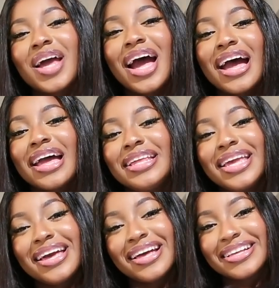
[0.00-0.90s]
And
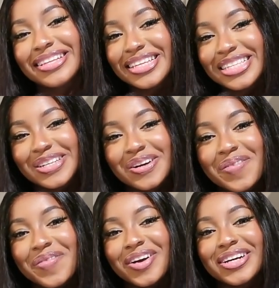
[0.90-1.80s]
yeah, it's
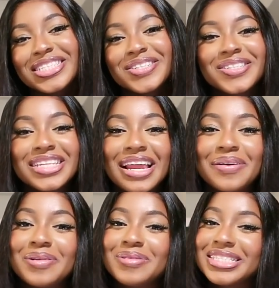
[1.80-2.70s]
your girl, Tosin, and
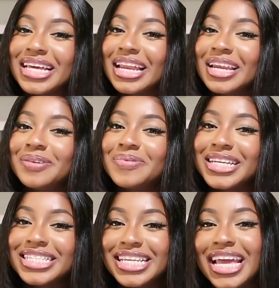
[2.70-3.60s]
I'm gonna be signing out
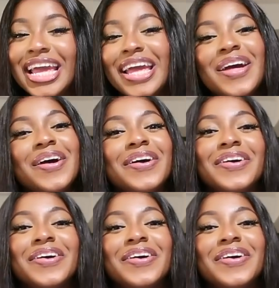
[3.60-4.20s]
by saying,